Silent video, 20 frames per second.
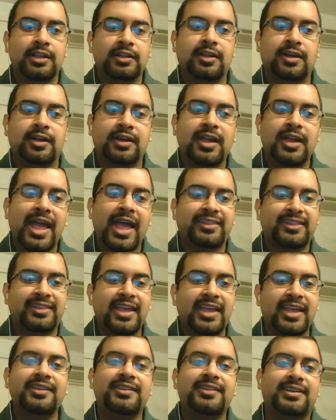Look, at
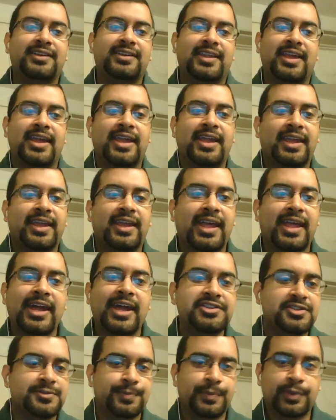the end of the day, and
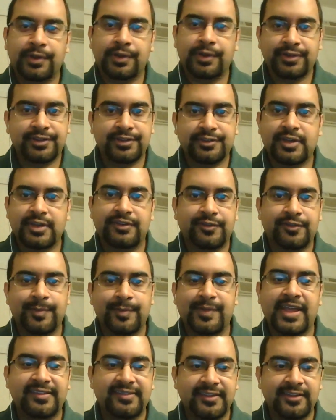I just pulled this straight from
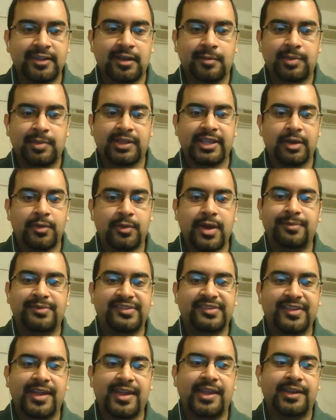the NCAA
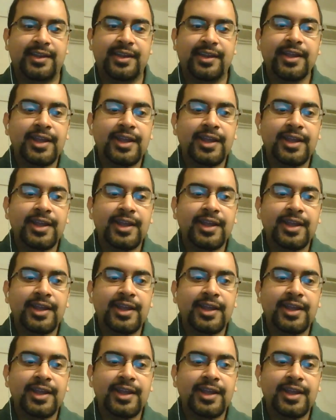website,